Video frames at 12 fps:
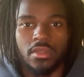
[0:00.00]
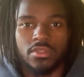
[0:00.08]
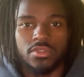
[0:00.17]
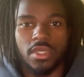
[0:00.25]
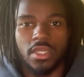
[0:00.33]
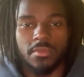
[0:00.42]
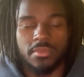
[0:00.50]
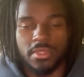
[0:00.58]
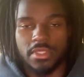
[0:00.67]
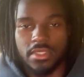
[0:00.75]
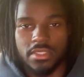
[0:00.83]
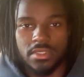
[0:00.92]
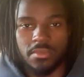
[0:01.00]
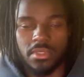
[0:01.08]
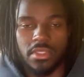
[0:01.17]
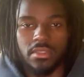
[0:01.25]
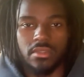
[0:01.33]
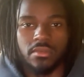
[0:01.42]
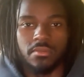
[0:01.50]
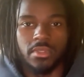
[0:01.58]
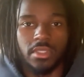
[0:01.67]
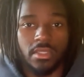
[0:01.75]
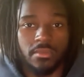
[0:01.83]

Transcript: trying to be disciplined, being